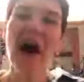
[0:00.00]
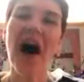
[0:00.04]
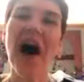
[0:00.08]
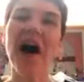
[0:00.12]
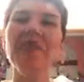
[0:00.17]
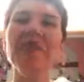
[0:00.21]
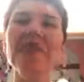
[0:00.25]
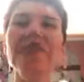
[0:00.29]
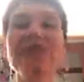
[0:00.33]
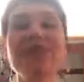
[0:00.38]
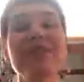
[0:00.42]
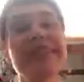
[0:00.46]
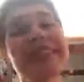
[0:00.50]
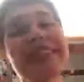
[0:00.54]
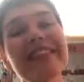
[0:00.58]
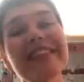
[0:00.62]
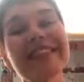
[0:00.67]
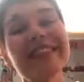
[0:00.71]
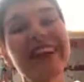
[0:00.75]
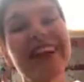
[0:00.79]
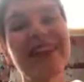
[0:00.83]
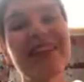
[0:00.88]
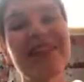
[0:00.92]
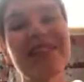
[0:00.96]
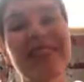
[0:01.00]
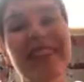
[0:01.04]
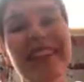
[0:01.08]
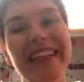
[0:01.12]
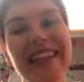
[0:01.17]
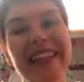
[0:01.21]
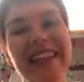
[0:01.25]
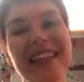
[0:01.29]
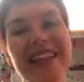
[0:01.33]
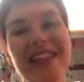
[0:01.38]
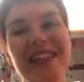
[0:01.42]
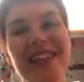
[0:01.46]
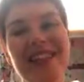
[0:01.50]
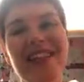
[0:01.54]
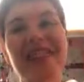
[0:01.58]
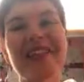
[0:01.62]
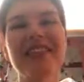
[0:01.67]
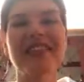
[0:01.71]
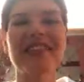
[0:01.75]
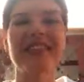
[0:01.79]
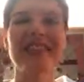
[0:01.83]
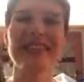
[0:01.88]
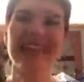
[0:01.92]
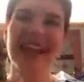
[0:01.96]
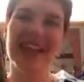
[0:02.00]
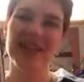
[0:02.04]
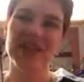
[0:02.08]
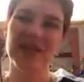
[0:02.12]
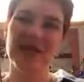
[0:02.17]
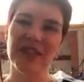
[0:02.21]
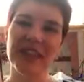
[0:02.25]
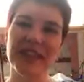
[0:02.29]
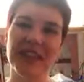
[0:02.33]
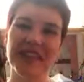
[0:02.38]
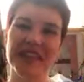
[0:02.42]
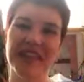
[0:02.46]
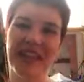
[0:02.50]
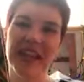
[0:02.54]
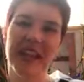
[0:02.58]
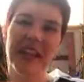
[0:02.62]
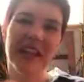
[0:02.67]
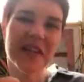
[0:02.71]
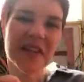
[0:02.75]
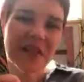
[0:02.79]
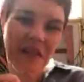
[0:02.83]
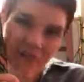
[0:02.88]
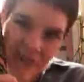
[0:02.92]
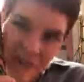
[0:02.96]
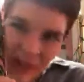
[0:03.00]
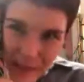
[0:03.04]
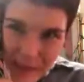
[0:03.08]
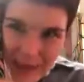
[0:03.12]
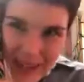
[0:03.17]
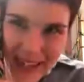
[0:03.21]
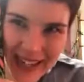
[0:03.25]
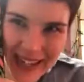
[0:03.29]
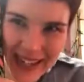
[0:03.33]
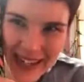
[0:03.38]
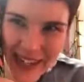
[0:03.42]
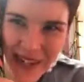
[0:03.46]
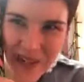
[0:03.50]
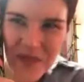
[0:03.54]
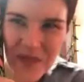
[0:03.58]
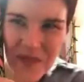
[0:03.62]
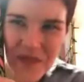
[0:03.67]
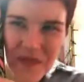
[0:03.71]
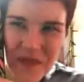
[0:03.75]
I will speak to you guys all again soon. Thanks for listening. Bye-bye.